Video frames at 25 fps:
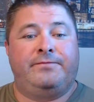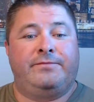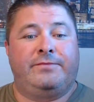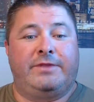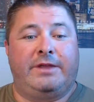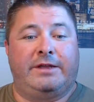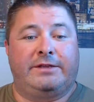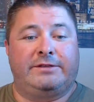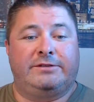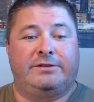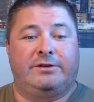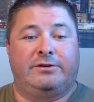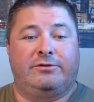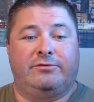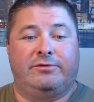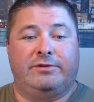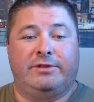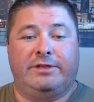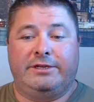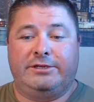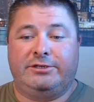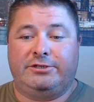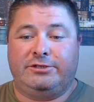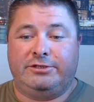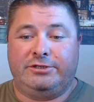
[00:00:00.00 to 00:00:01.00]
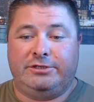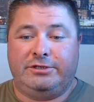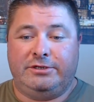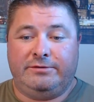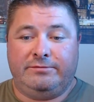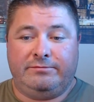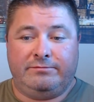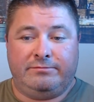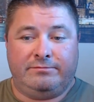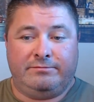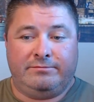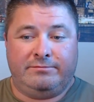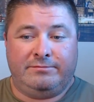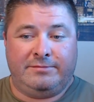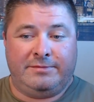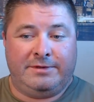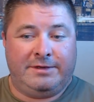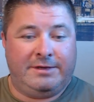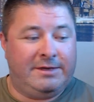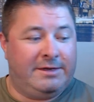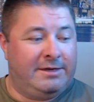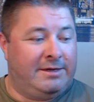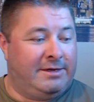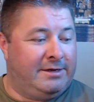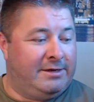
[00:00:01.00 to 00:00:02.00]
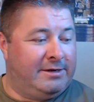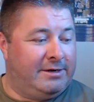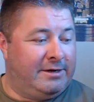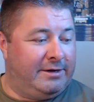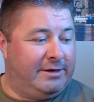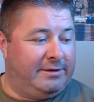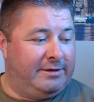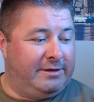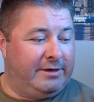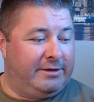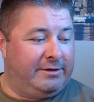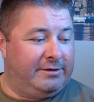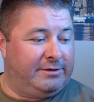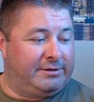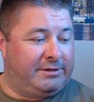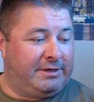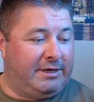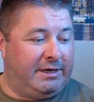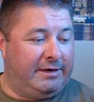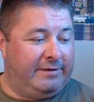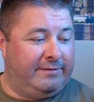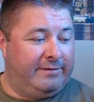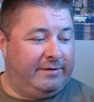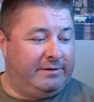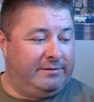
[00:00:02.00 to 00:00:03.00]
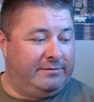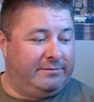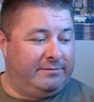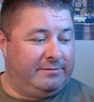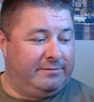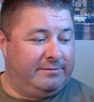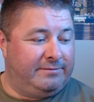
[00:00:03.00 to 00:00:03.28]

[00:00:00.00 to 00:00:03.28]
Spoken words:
That's our relationship. On the other side of it,